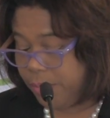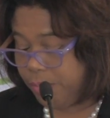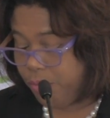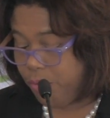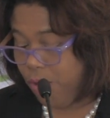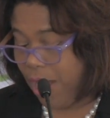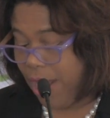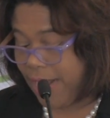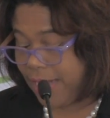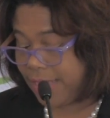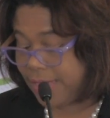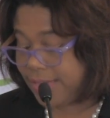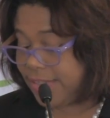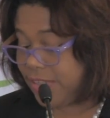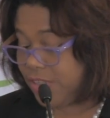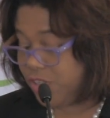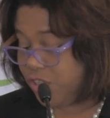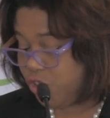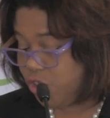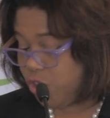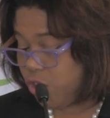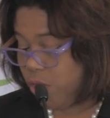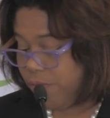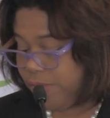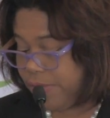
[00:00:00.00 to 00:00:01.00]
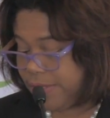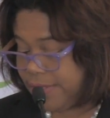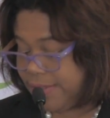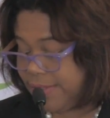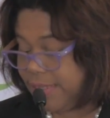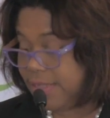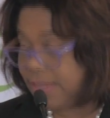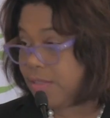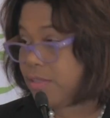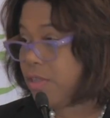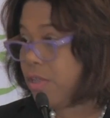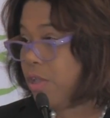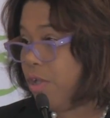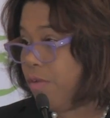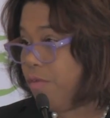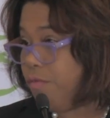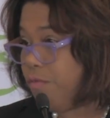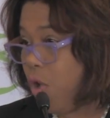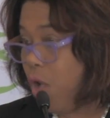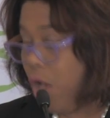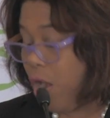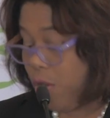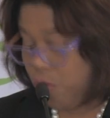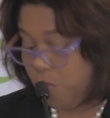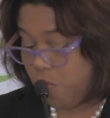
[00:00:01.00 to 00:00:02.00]
products and services
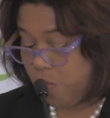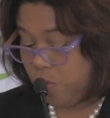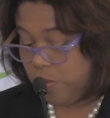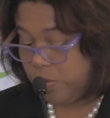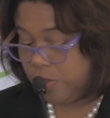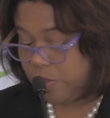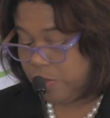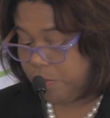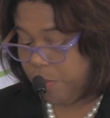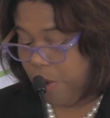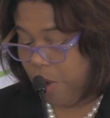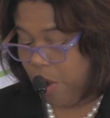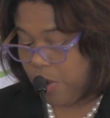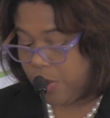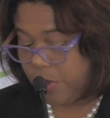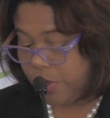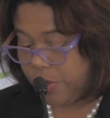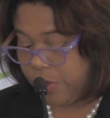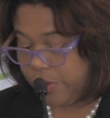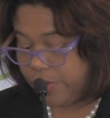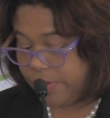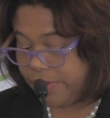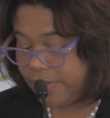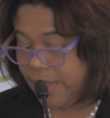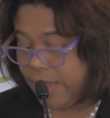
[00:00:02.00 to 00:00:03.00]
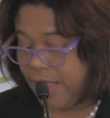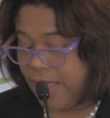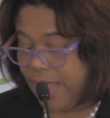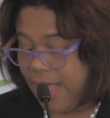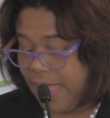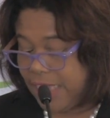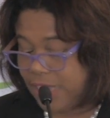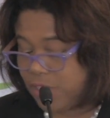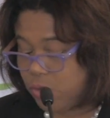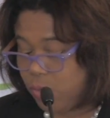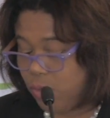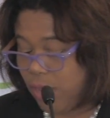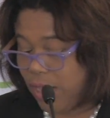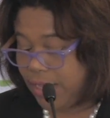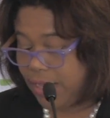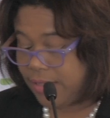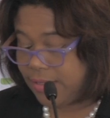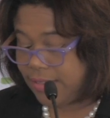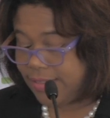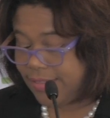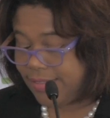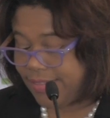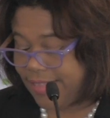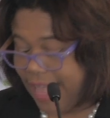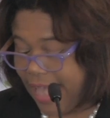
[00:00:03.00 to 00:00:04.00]
for our cruise partners, as well
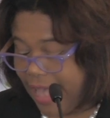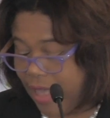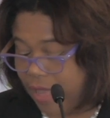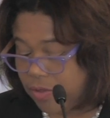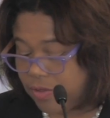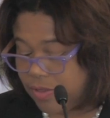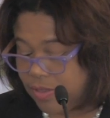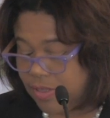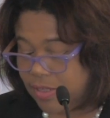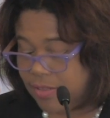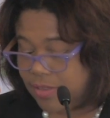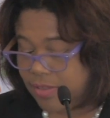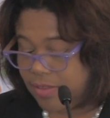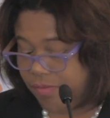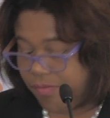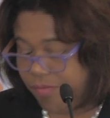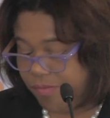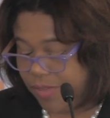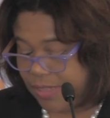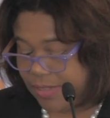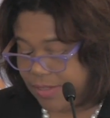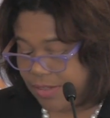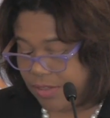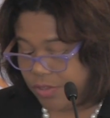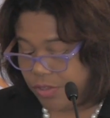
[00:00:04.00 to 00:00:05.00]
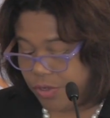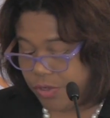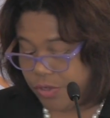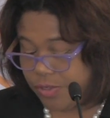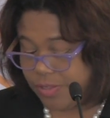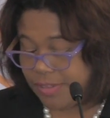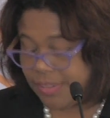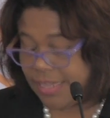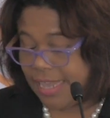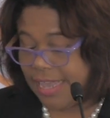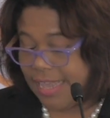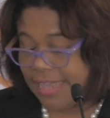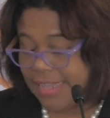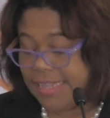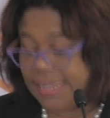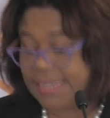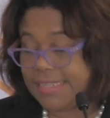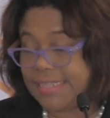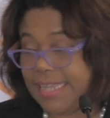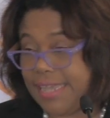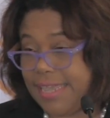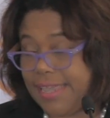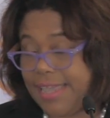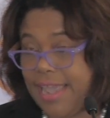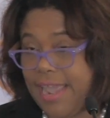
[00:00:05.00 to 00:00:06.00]
as thousands of visitors that
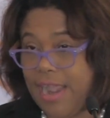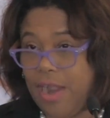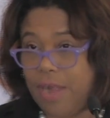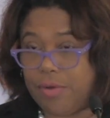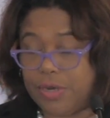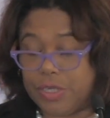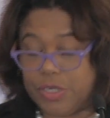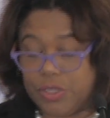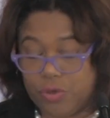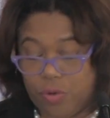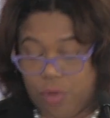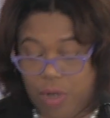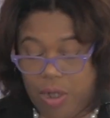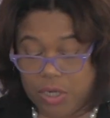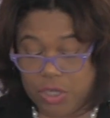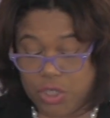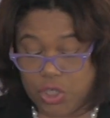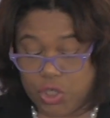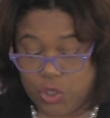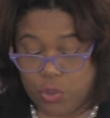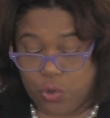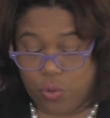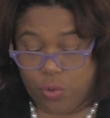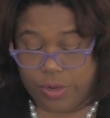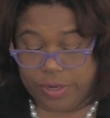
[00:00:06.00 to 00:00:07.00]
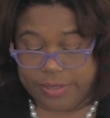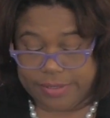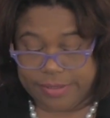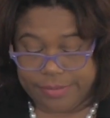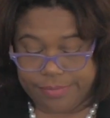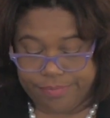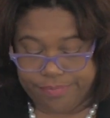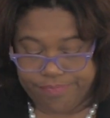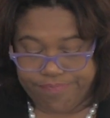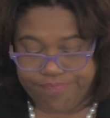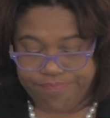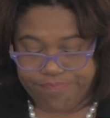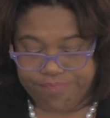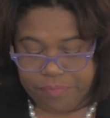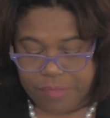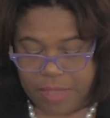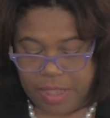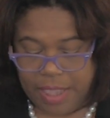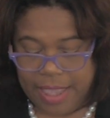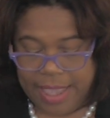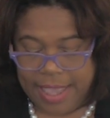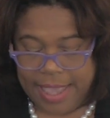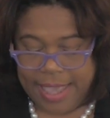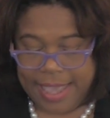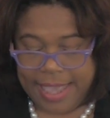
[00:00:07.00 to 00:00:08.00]
they carry to our shores.
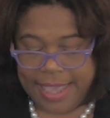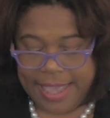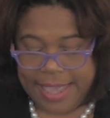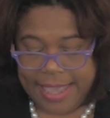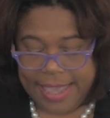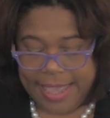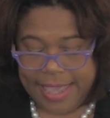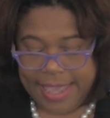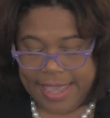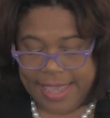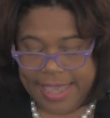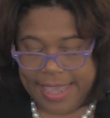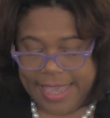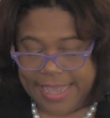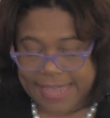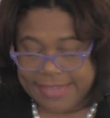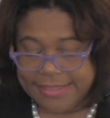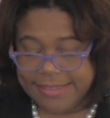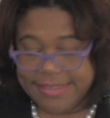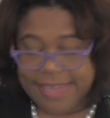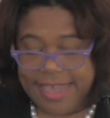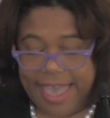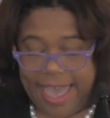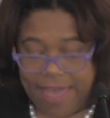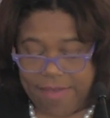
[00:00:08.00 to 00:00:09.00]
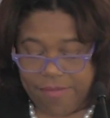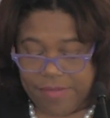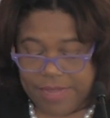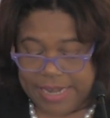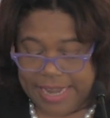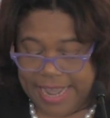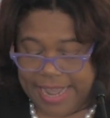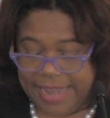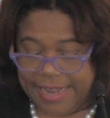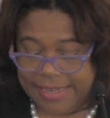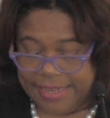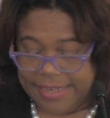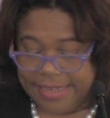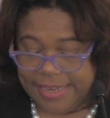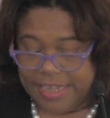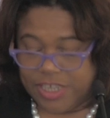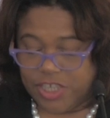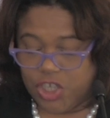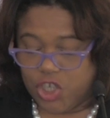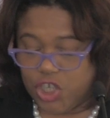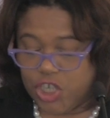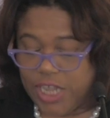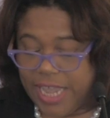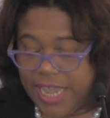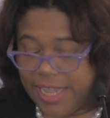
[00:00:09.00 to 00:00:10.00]
It's evident
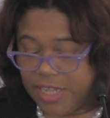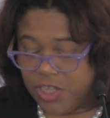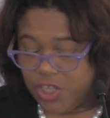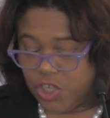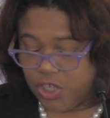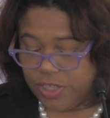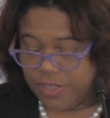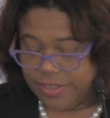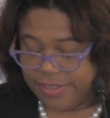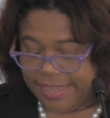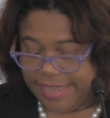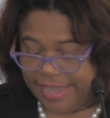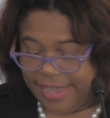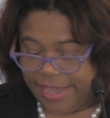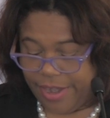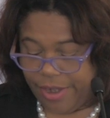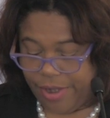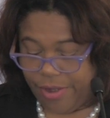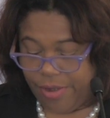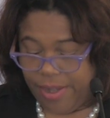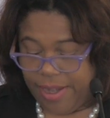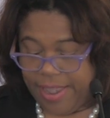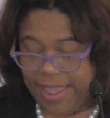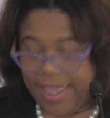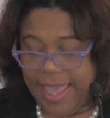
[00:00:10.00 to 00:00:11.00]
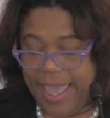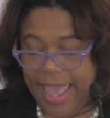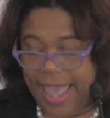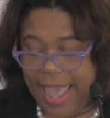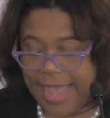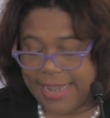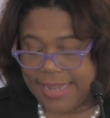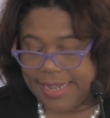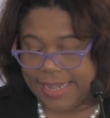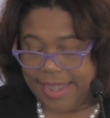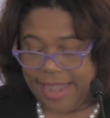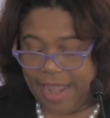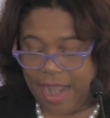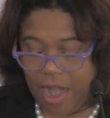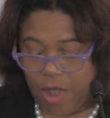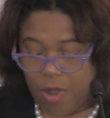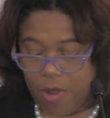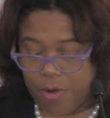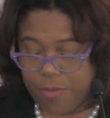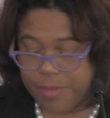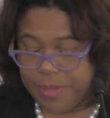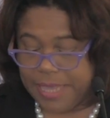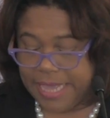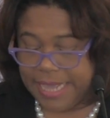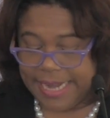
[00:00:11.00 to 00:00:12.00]
that change is here, and the
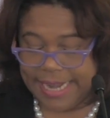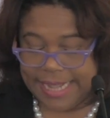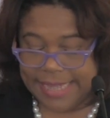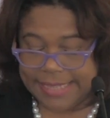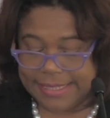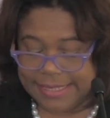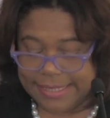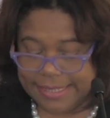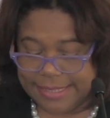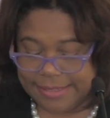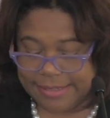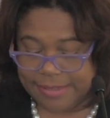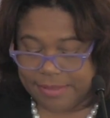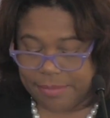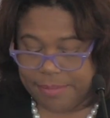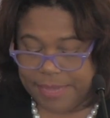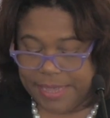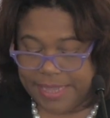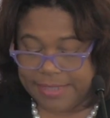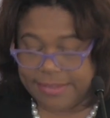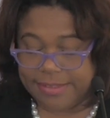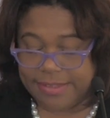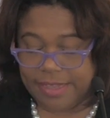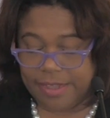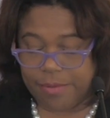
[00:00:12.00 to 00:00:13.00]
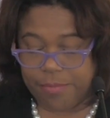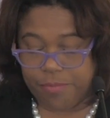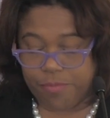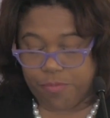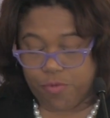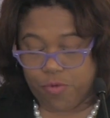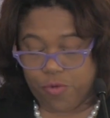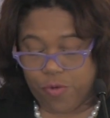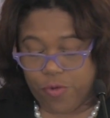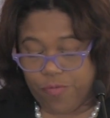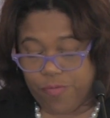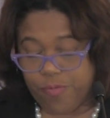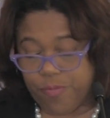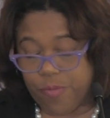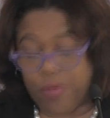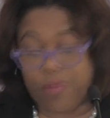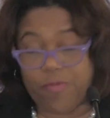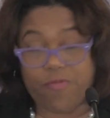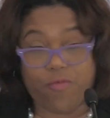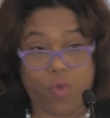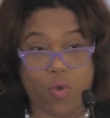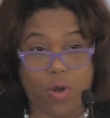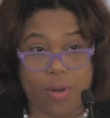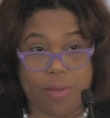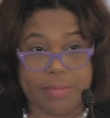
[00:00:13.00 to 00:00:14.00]
Caribbean anticipates improved
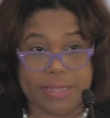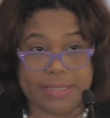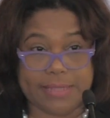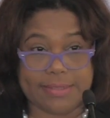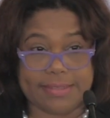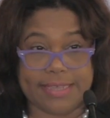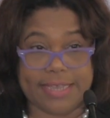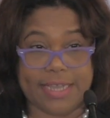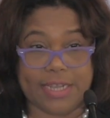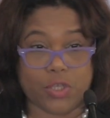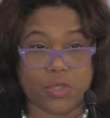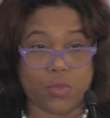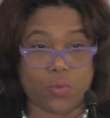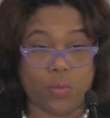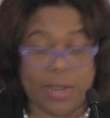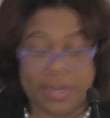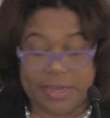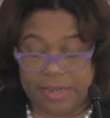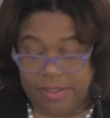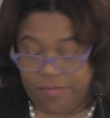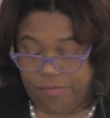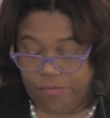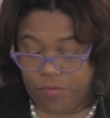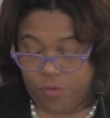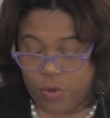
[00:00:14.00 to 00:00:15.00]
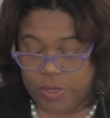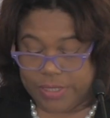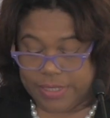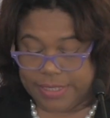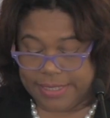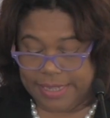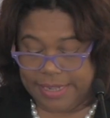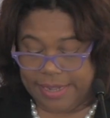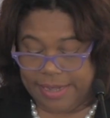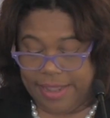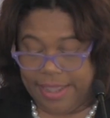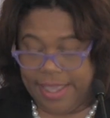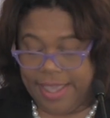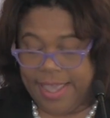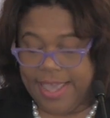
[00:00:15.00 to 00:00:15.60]
performance in 2014.